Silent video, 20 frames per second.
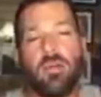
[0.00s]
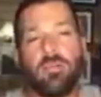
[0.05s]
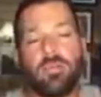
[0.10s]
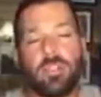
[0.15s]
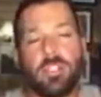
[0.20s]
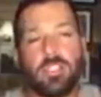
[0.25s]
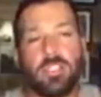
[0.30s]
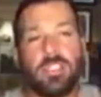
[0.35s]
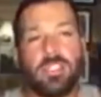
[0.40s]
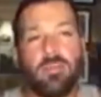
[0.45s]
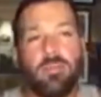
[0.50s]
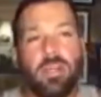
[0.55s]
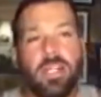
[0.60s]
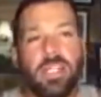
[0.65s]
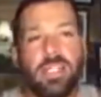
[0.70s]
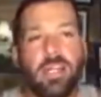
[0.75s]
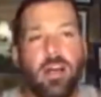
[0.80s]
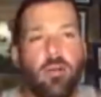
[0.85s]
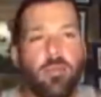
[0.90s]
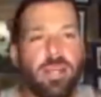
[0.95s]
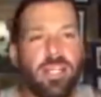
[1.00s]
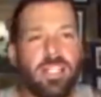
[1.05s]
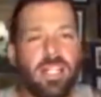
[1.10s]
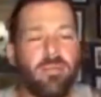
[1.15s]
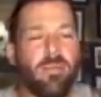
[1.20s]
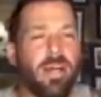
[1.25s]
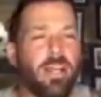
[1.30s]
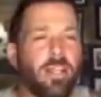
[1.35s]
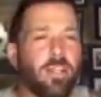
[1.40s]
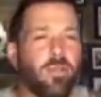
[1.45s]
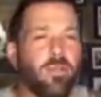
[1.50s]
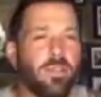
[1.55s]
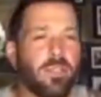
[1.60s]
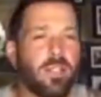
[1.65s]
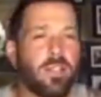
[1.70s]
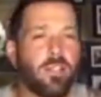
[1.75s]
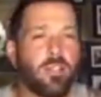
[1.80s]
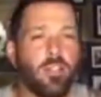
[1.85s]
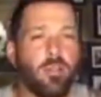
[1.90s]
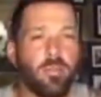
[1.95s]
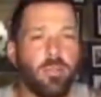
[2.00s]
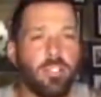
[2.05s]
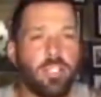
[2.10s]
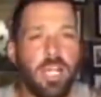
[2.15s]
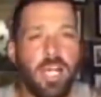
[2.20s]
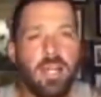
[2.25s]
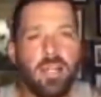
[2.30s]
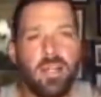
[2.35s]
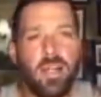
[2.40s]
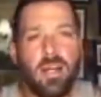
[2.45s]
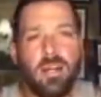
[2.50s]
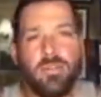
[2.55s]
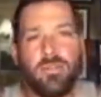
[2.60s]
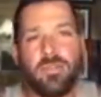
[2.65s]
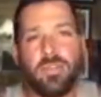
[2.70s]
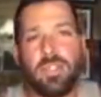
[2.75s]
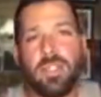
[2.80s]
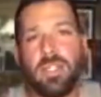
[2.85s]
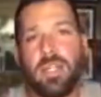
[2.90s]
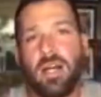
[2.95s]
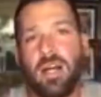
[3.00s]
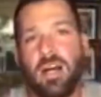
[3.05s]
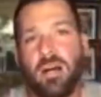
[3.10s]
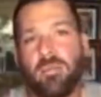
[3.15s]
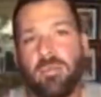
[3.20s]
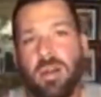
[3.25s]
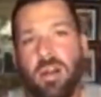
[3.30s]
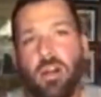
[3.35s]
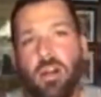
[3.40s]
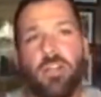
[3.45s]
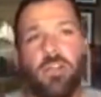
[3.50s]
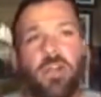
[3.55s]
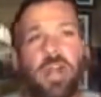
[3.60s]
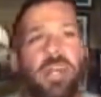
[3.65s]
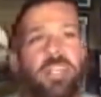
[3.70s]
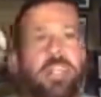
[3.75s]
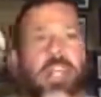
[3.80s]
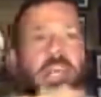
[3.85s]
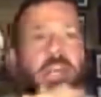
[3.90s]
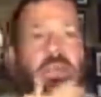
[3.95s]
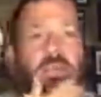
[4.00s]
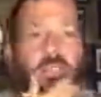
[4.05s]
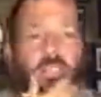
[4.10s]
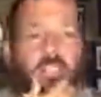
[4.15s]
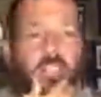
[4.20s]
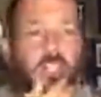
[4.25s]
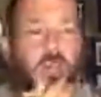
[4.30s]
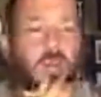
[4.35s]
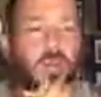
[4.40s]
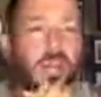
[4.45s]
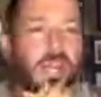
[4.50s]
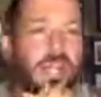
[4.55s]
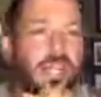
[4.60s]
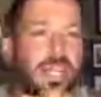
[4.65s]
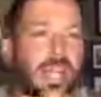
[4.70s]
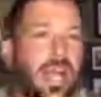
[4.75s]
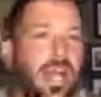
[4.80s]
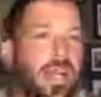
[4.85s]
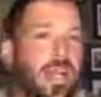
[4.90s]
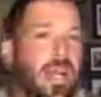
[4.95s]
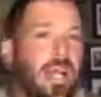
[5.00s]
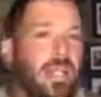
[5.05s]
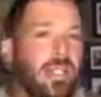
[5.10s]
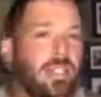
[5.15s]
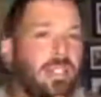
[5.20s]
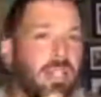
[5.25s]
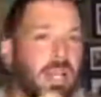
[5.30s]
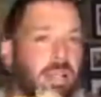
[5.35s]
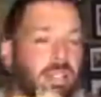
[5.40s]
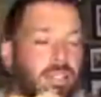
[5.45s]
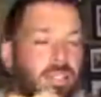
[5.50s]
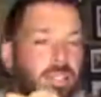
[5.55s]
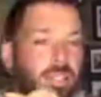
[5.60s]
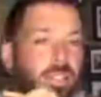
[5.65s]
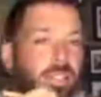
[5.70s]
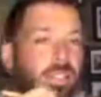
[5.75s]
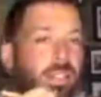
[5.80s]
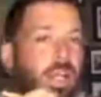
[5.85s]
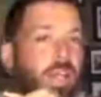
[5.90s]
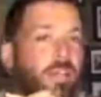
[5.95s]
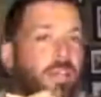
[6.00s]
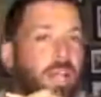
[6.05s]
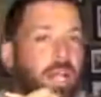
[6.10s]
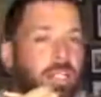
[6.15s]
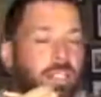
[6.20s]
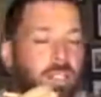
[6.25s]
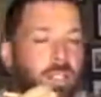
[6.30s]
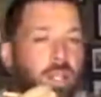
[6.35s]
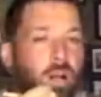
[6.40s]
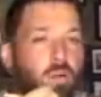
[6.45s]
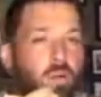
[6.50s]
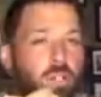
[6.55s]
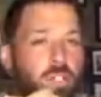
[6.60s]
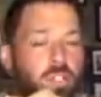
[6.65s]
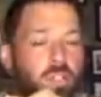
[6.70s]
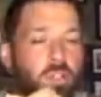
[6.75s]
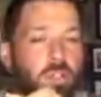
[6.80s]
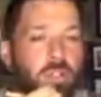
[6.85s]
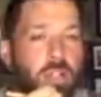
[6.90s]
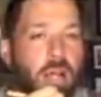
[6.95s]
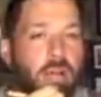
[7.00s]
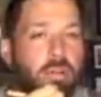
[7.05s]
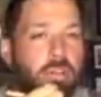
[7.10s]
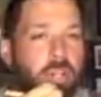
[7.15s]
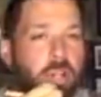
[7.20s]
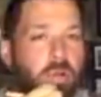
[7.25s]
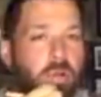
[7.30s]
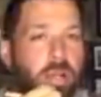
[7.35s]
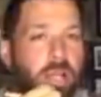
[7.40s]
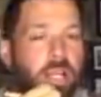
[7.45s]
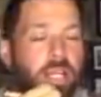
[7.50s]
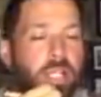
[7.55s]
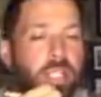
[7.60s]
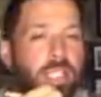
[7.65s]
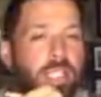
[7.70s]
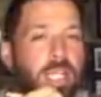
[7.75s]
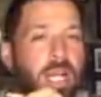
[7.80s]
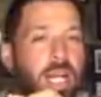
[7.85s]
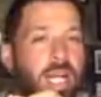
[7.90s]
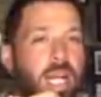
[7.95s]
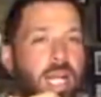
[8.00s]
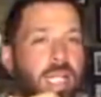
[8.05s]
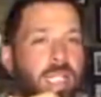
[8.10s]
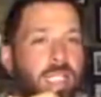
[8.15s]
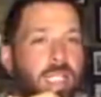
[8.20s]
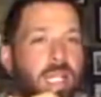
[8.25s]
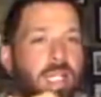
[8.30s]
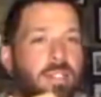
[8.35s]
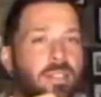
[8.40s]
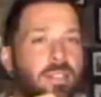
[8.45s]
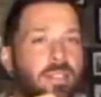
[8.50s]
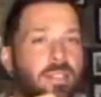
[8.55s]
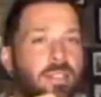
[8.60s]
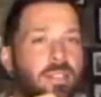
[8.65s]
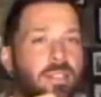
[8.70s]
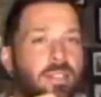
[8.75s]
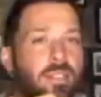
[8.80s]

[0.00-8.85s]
somebody tell me, because I'm not used to the super chat enough, Are you guys able to donate 99 cents? I think that's the lowest you're allowed to donate is 99 cents.